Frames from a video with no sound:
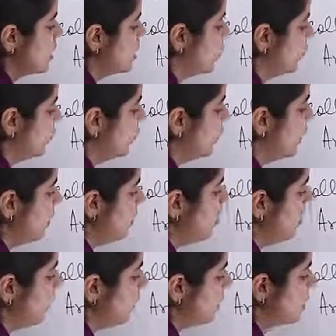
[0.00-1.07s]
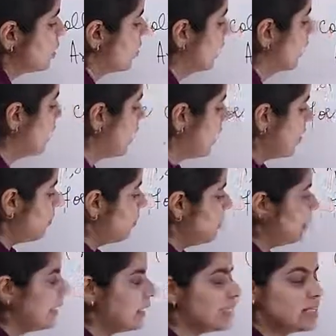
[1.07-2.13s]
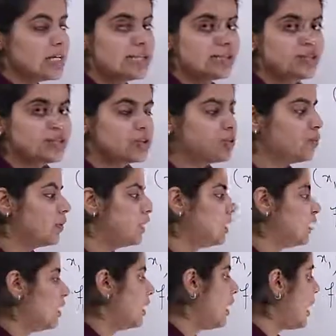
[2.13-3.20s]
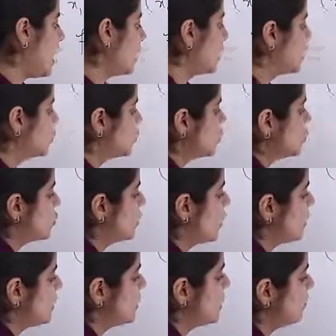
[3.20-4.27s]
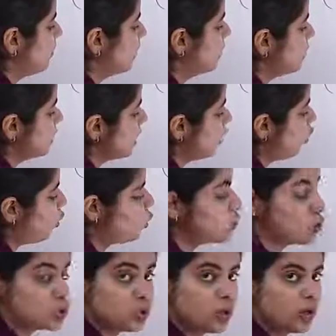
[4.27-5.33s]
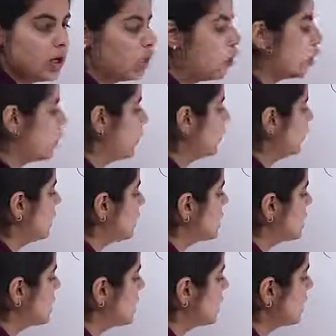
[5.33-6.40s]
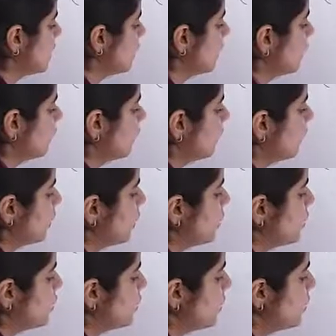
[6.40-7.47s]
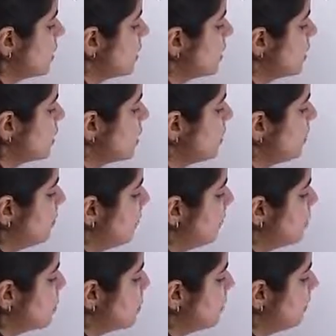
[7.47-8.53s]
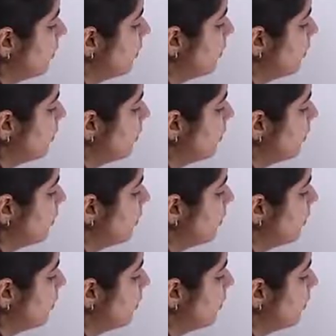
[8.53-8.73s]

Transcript: So 1 minus 1. B minus A is written over here, I can just write C minus A also along with this. So it is C minus A.